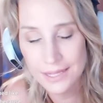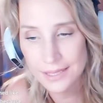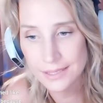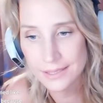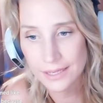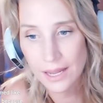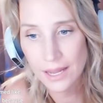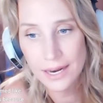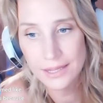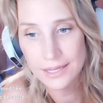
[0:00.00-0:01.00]
that there's a
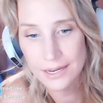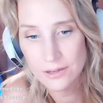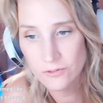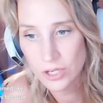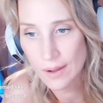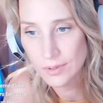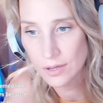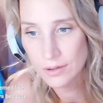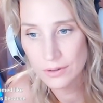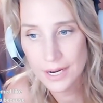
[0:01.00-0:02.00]
line at the end of chapter
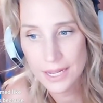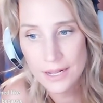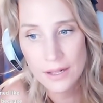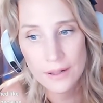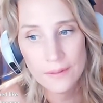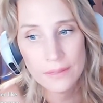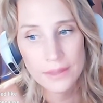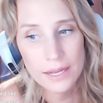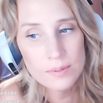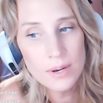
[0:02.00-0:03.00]
3.
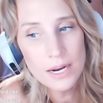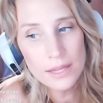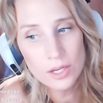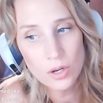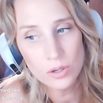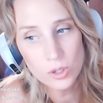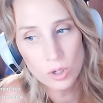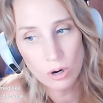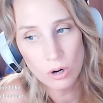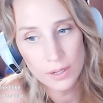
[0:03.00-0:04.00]
There has been another girl who
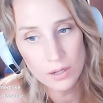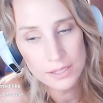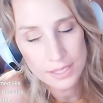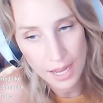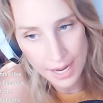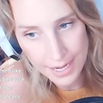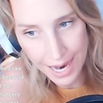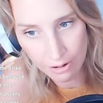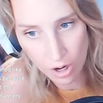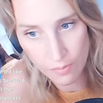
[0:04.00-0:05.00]
grew up alongside
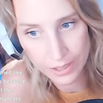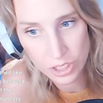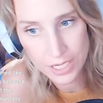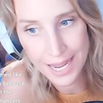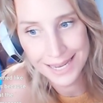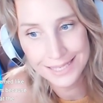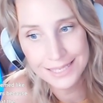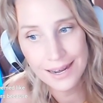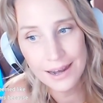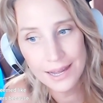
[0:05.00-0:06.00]
Harrow, but she has
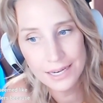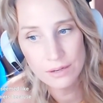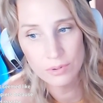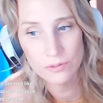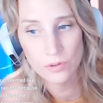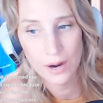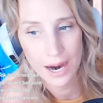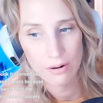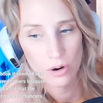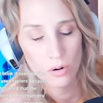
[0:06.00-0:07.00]
died before
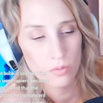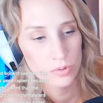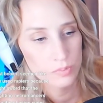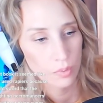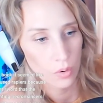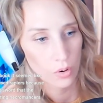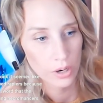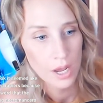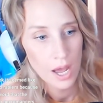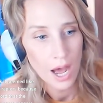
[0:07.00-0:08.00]
Harrow was born.
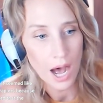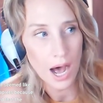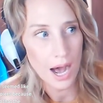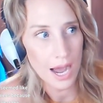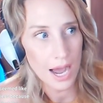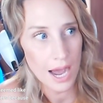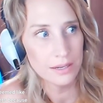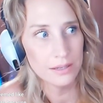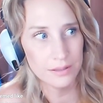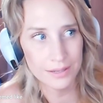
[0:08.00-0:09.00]

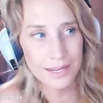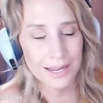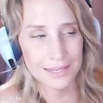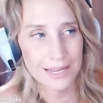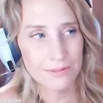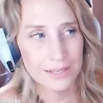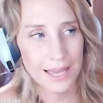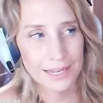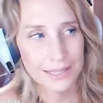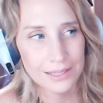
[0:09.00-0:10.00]
I definitely
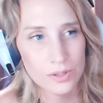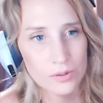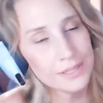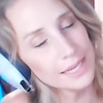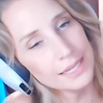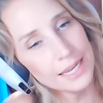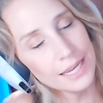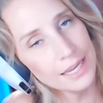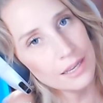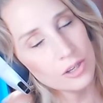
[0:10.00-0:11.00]
had like a little ding
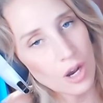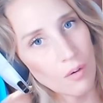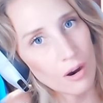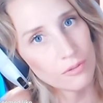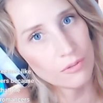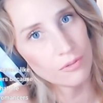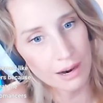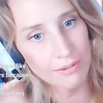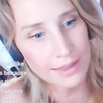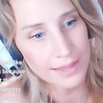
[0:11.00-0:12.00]
ding go off when I
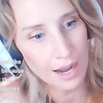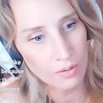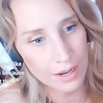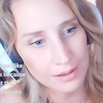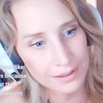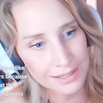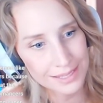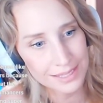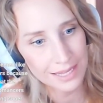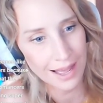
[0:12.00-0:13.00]
read that one, because
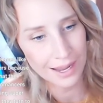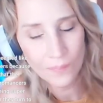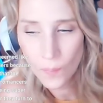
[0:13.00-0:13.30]
it's like,